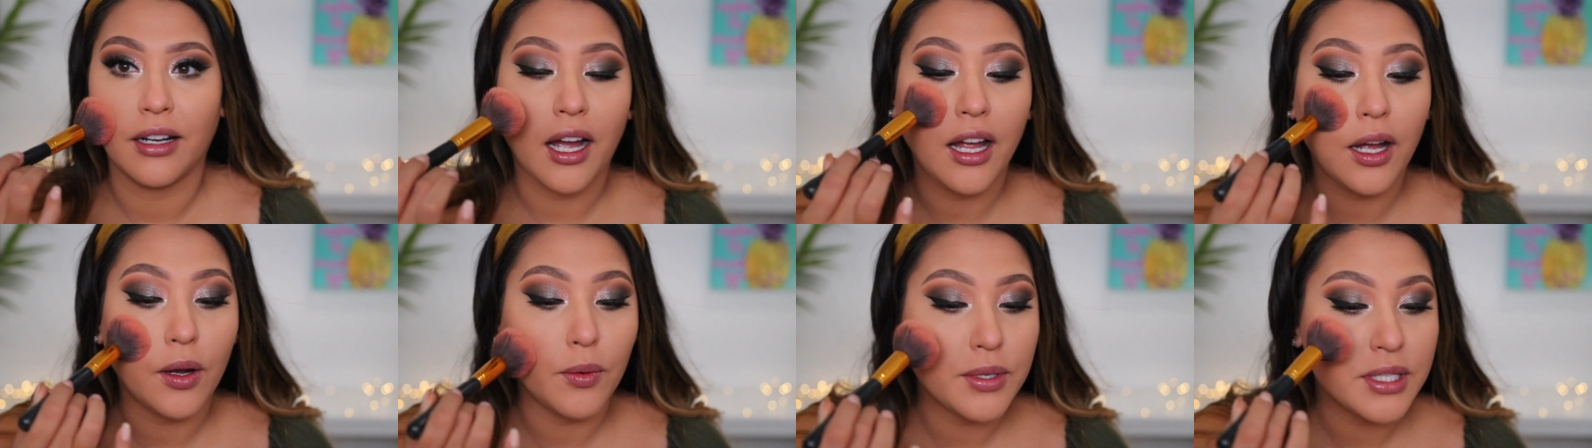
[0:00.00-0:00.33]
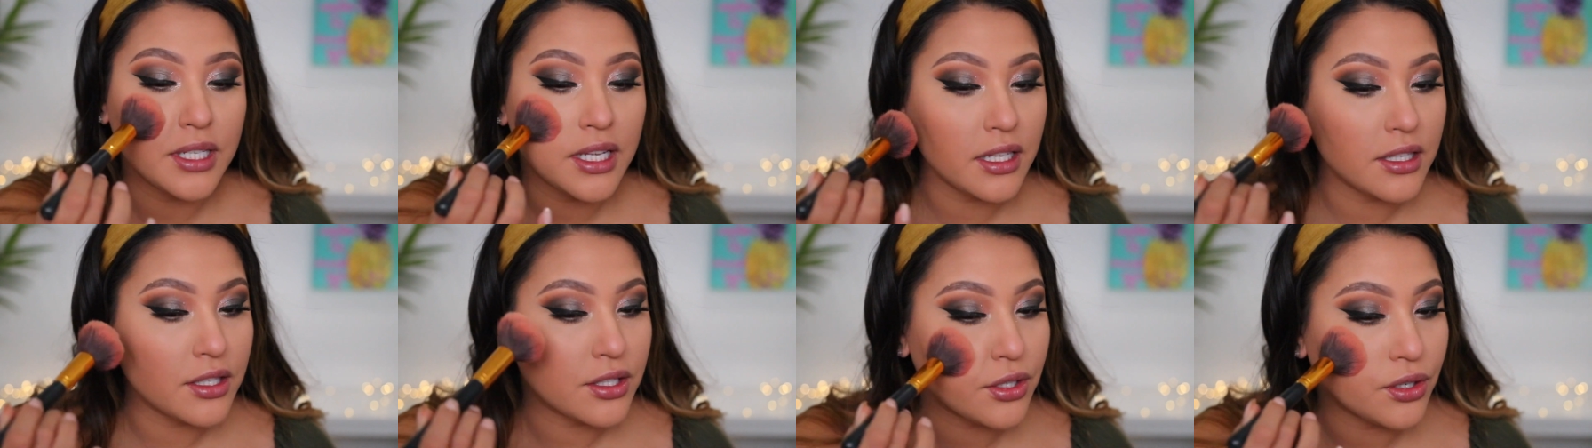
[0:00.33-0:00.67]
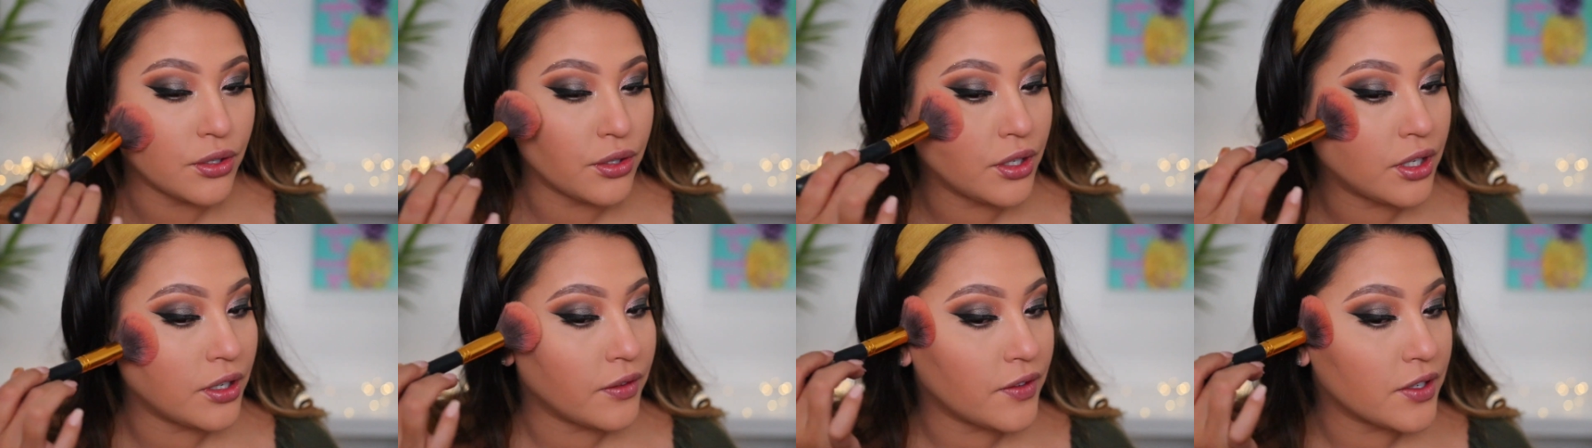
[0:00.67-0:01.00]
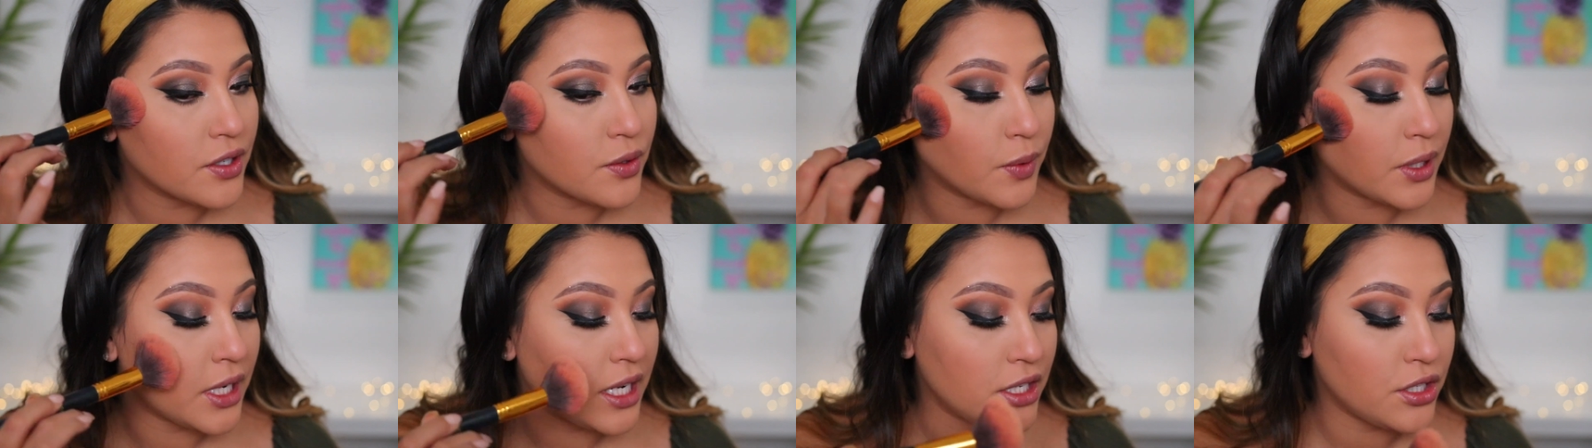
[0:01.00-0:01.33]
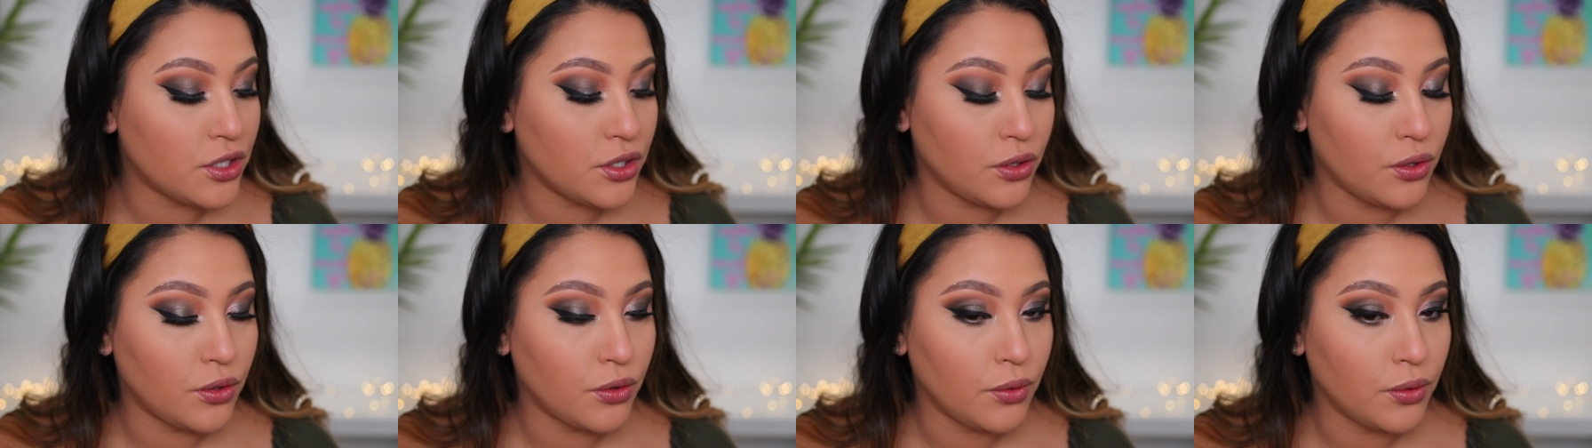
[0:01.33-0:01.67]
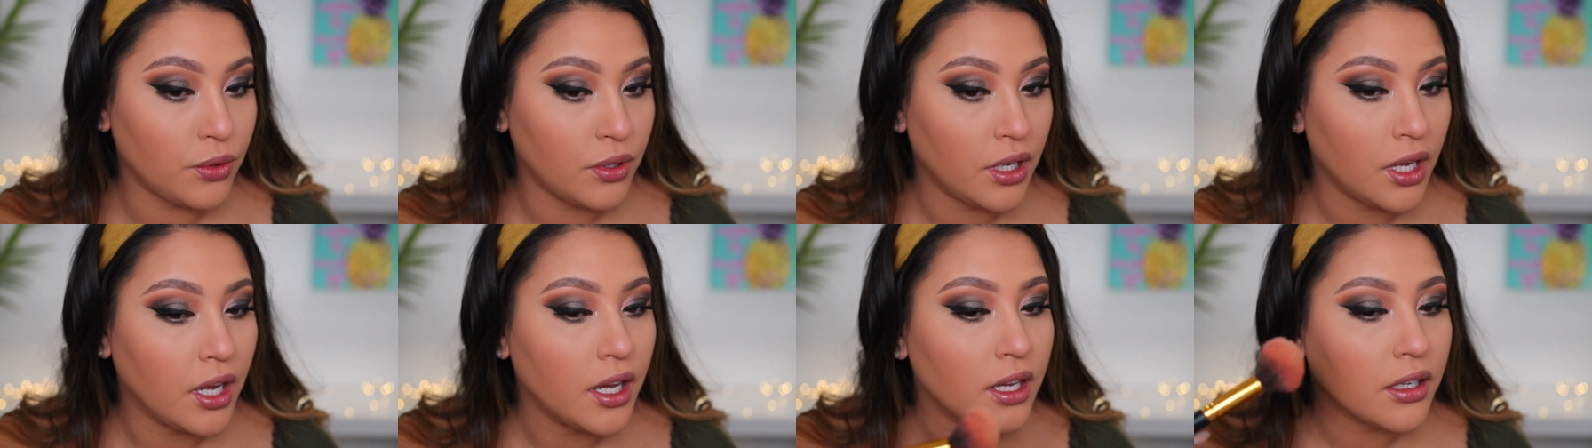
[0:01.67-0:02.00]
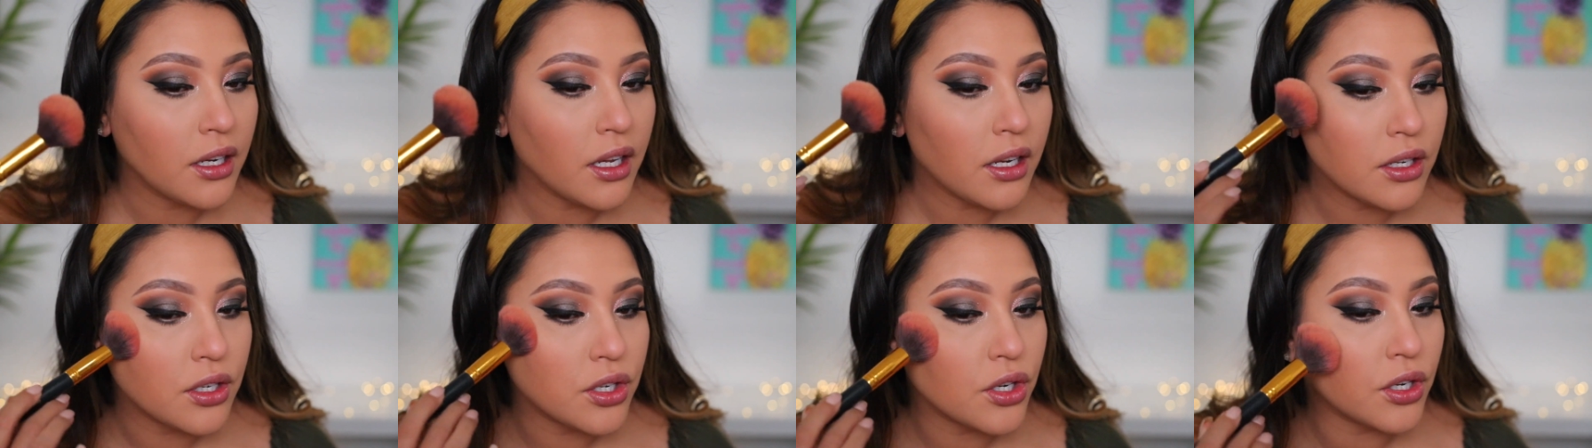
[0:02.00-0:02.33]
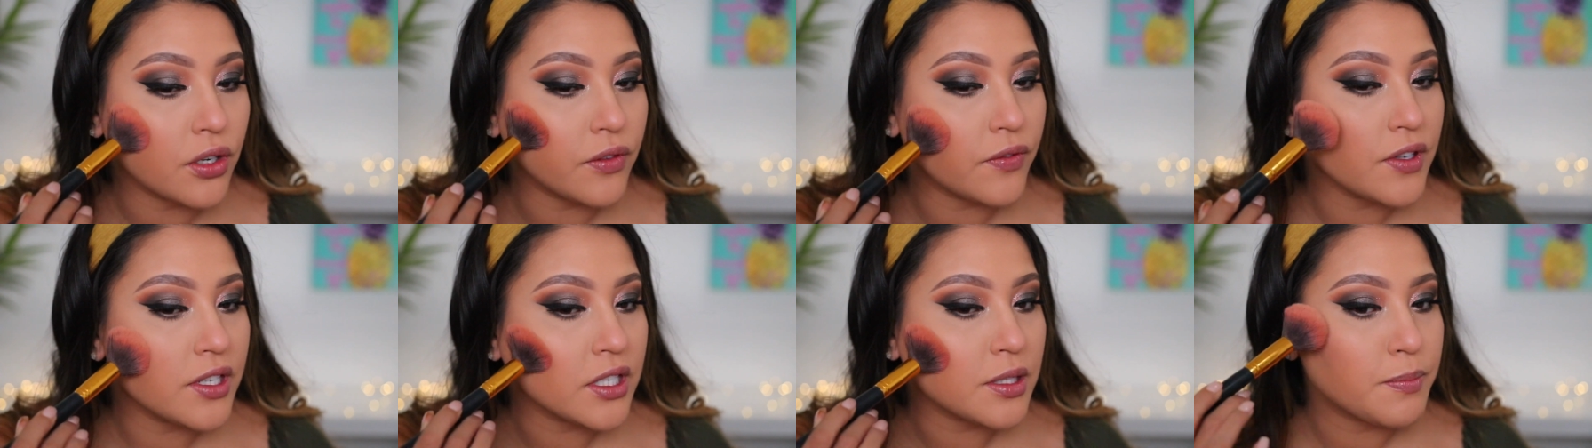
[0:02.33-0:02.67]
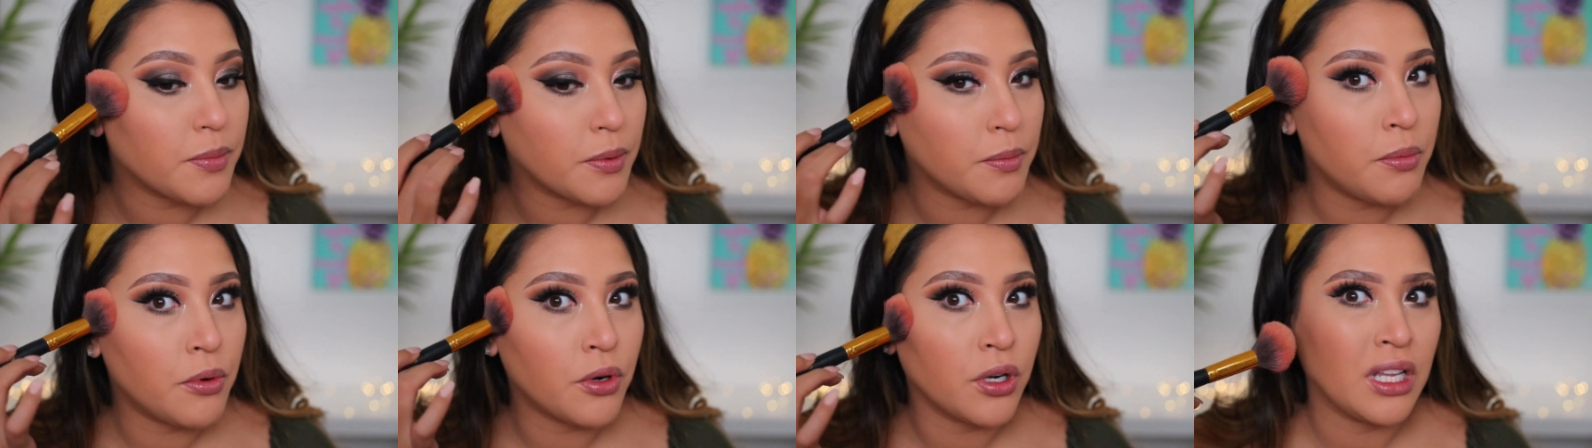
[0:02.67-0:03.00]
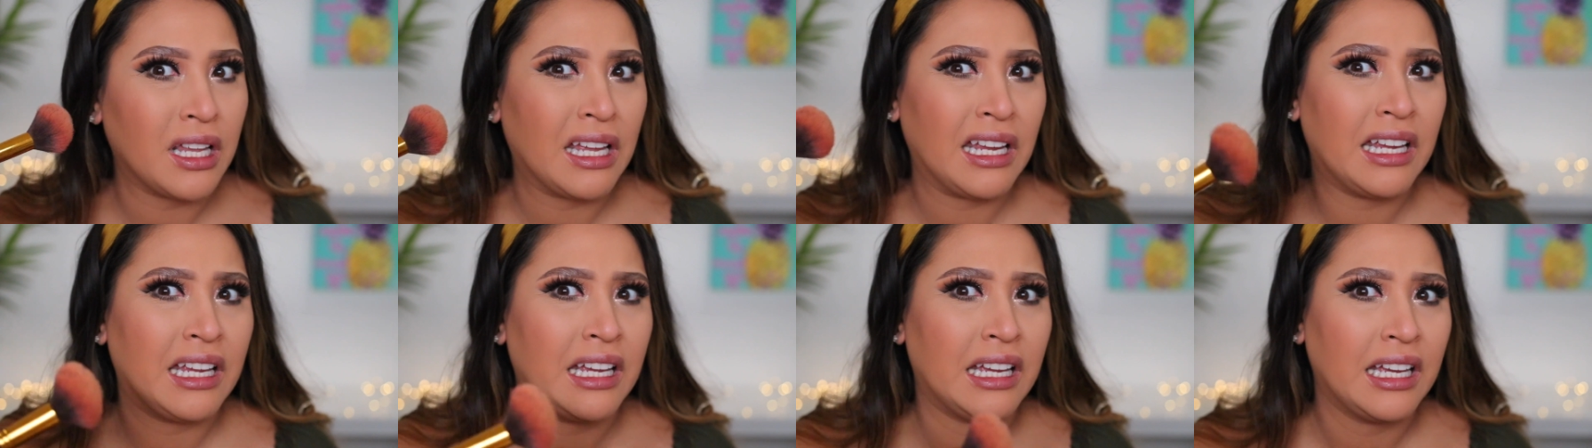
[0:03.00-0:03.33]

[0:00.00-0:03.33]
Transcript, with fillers: I always get so nervous when I do, not nervous, but more like,